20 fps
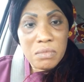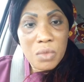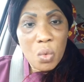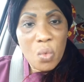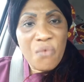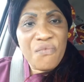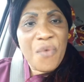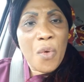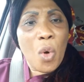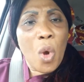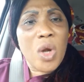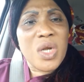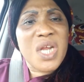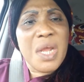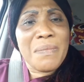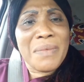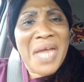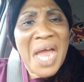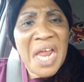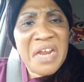we for call
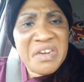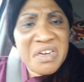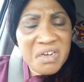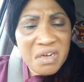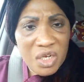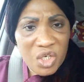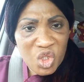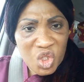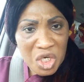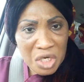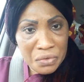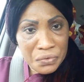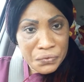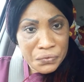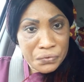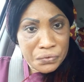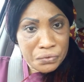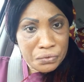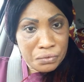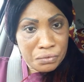them guiding
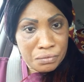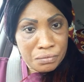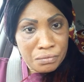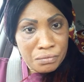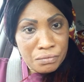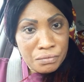angels.